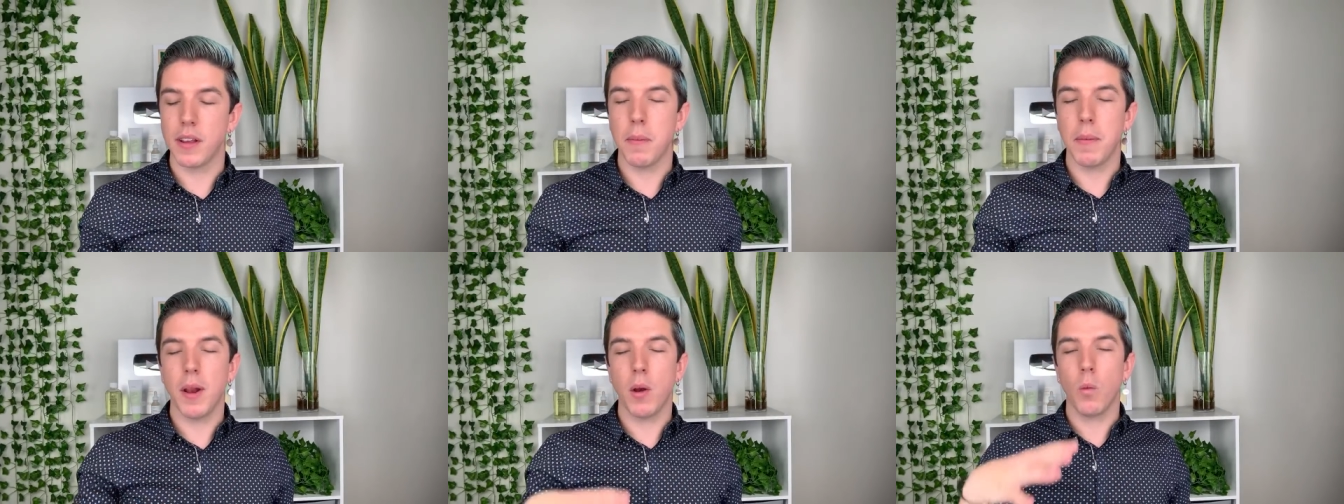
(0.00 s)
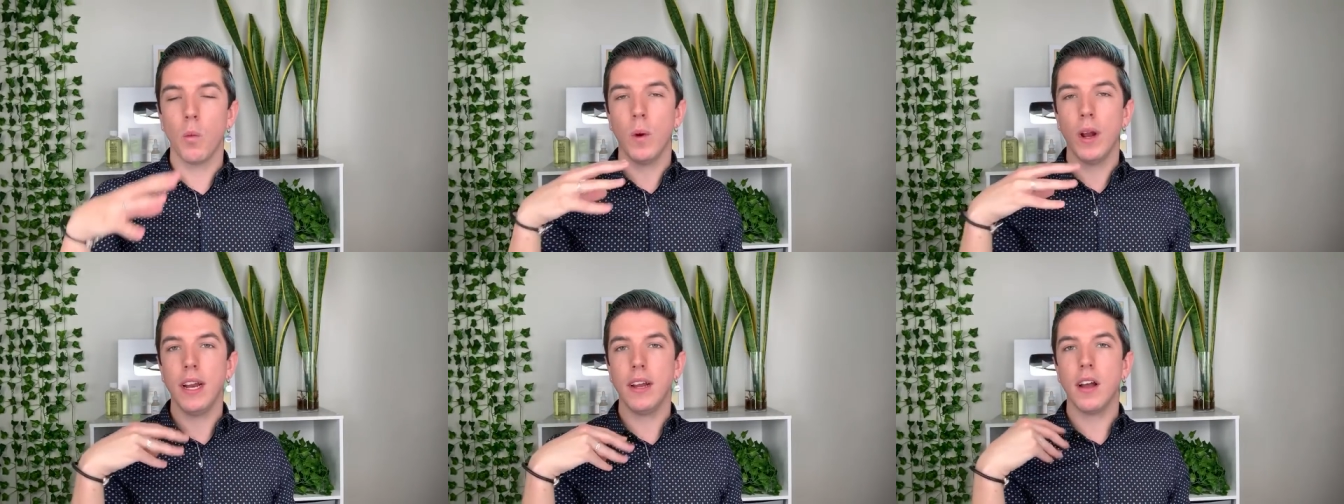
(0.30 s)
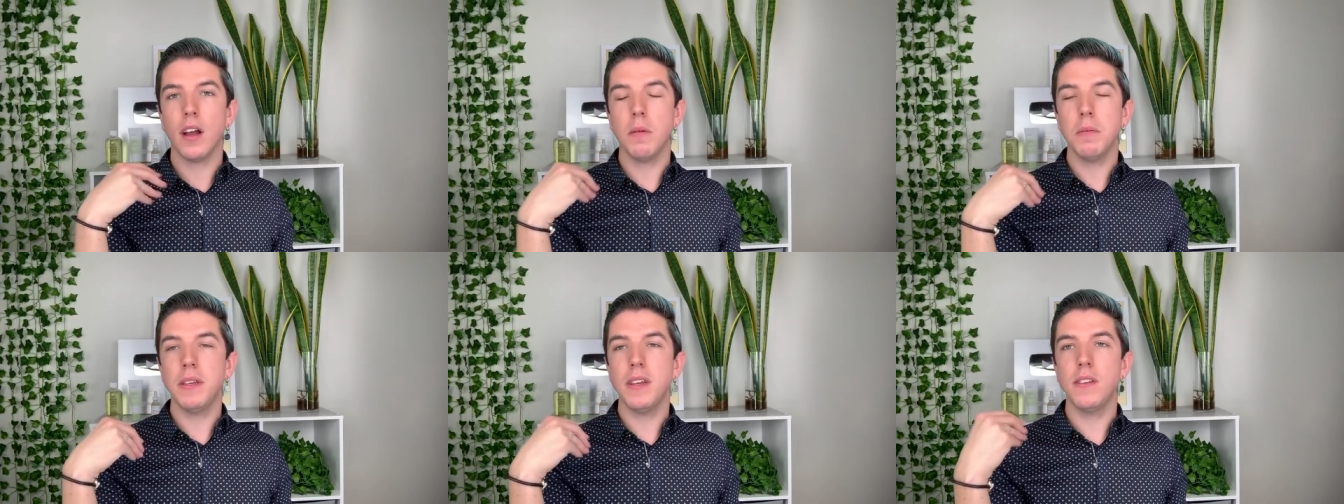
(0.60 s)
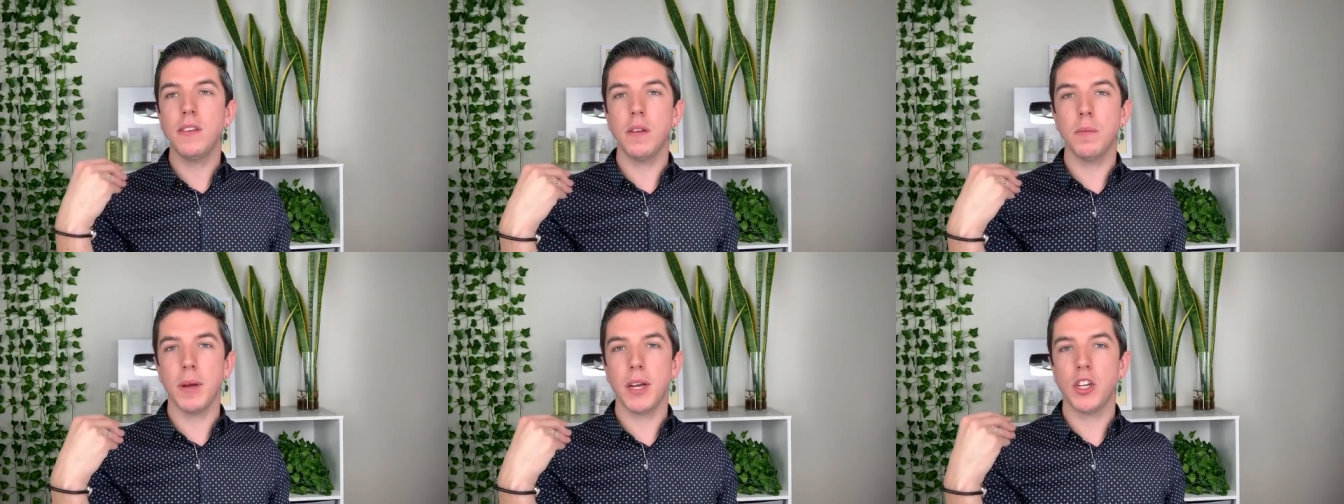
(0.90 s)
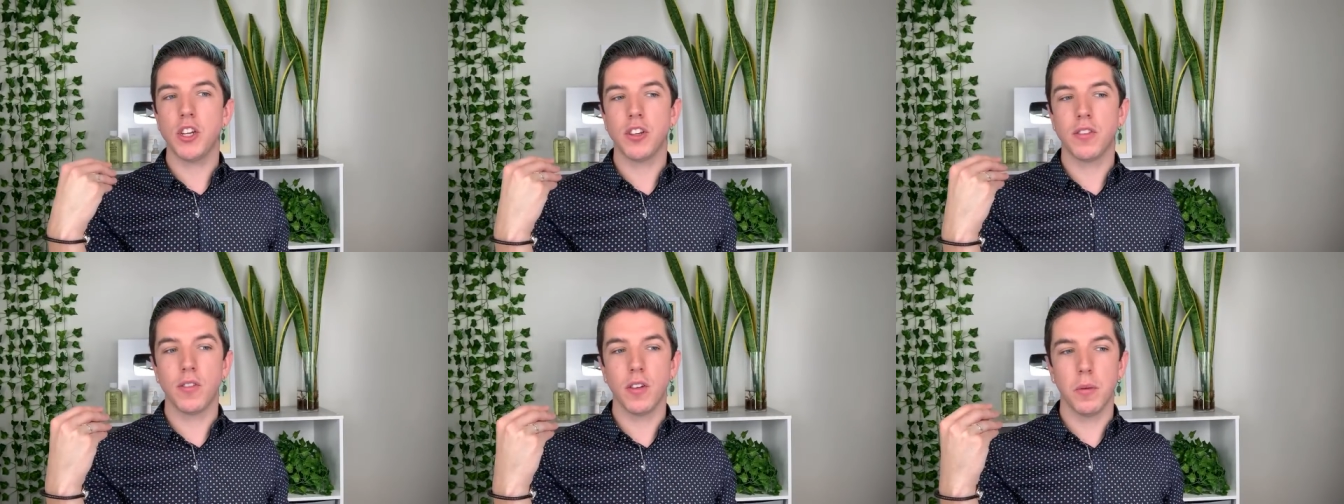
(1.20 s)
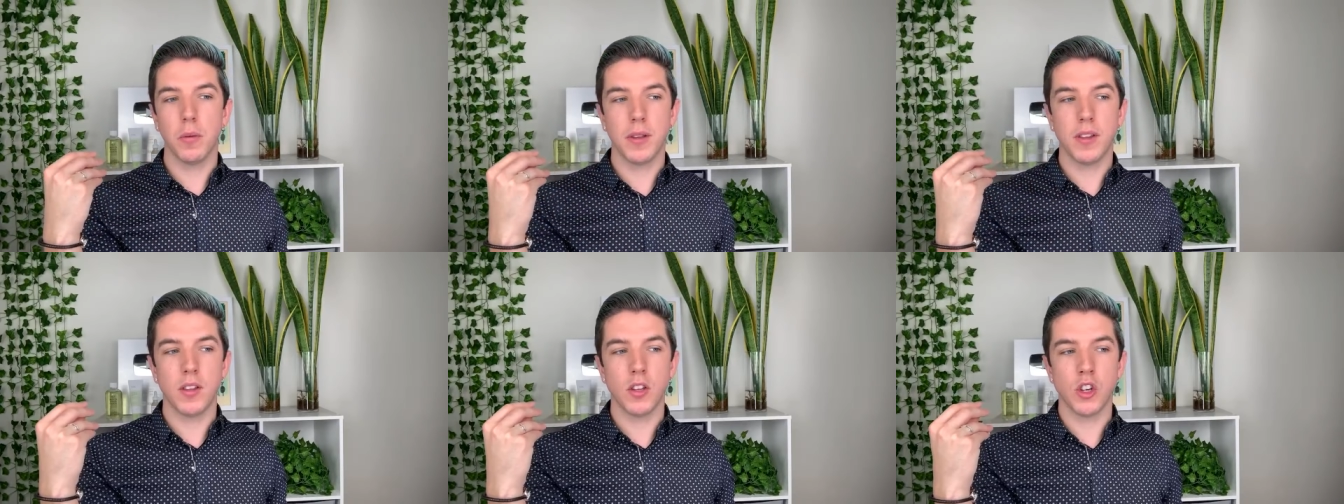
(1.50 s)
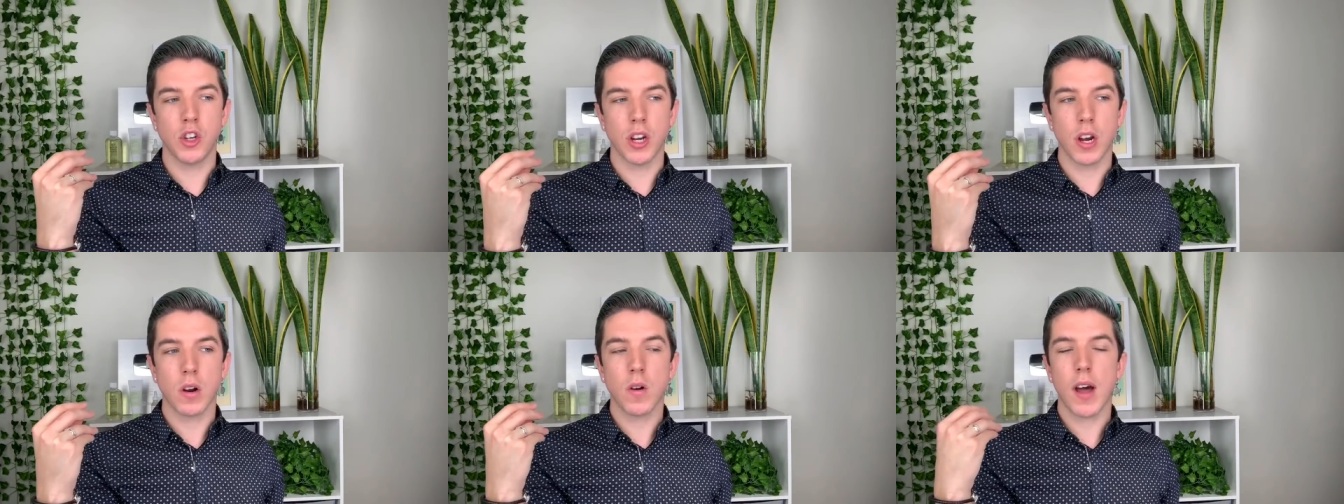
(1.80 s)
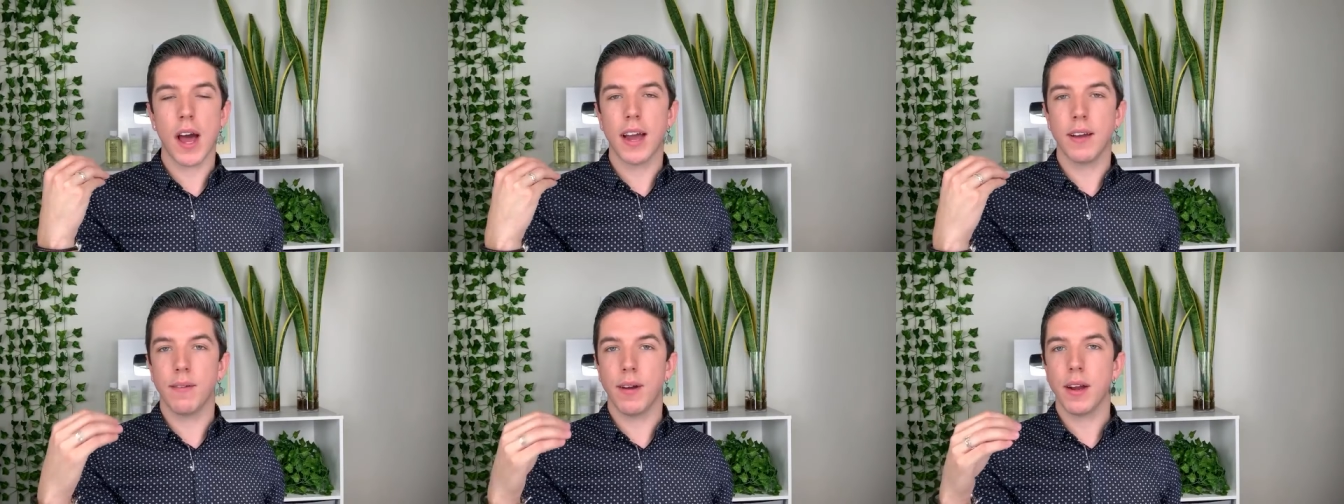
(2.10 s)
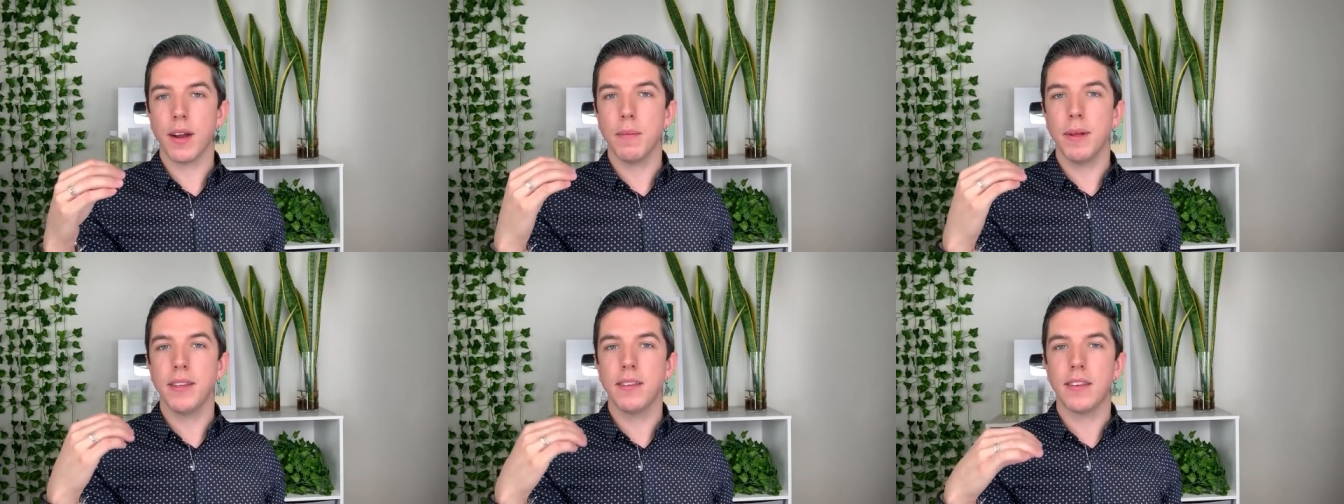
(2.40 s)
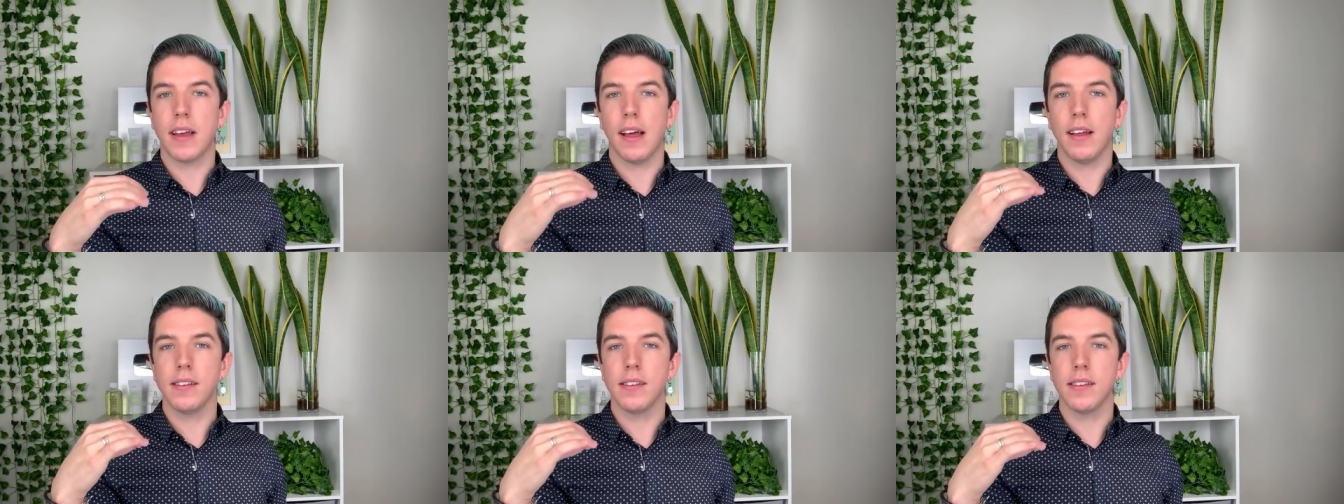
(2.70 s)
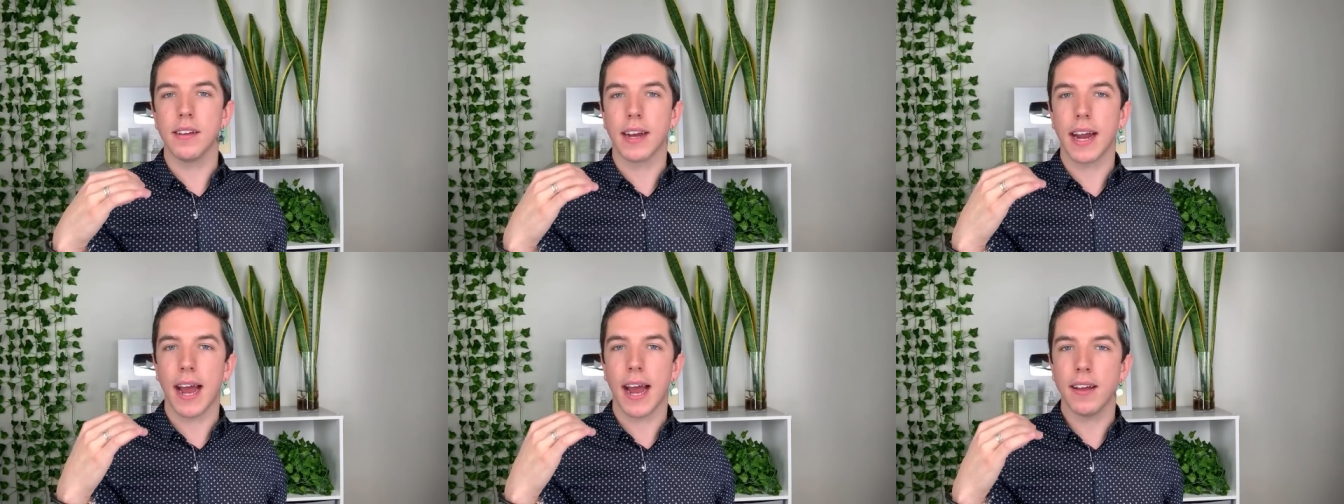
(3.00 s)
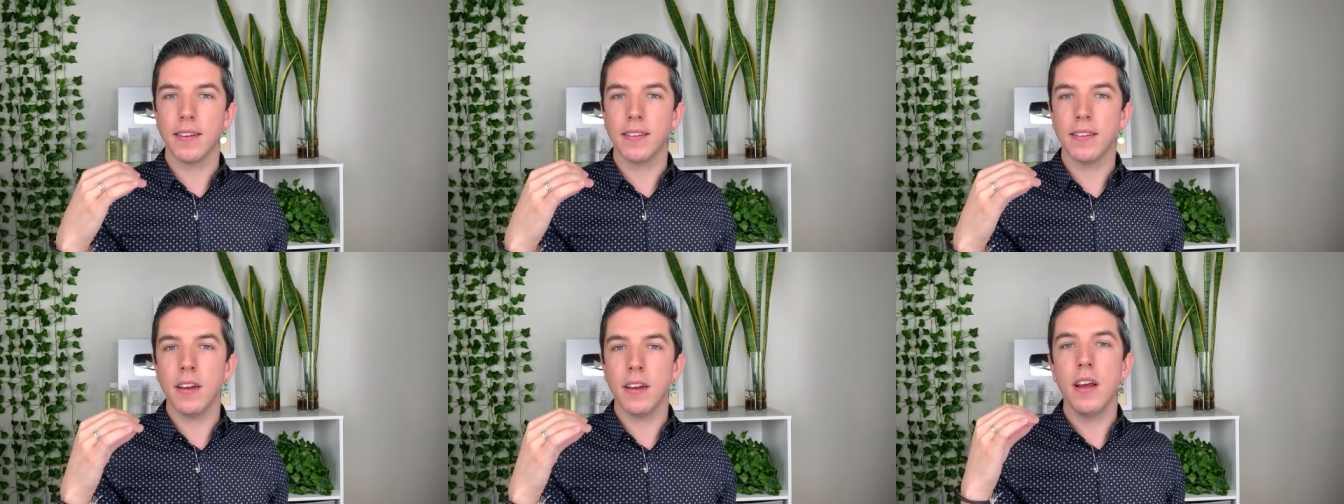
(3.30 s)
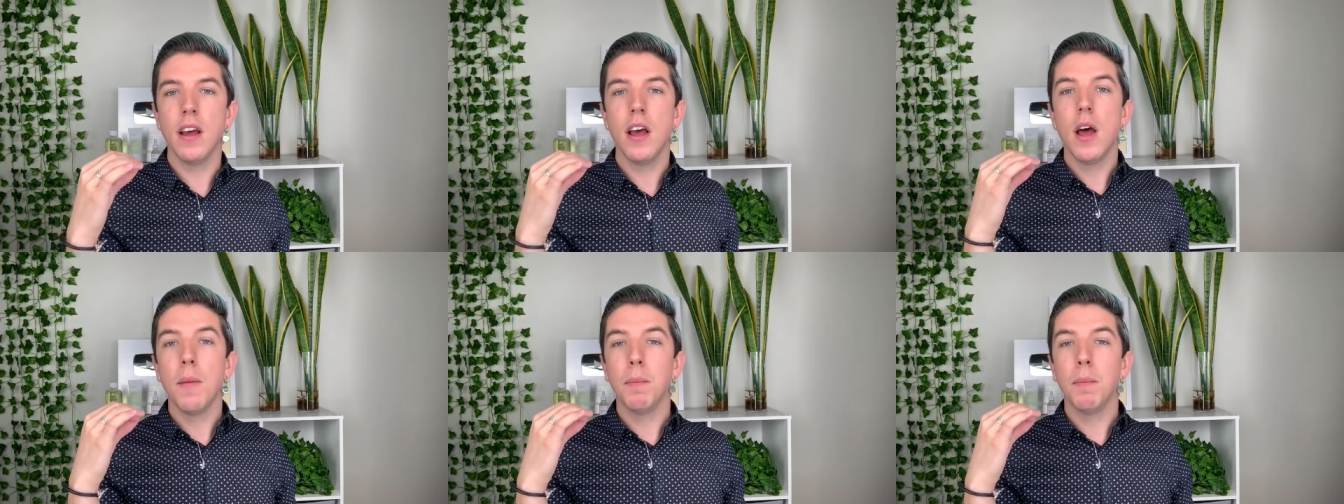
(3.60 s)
I mean, when it comes to sebaceous filaments in general, I recommend salicylic acid,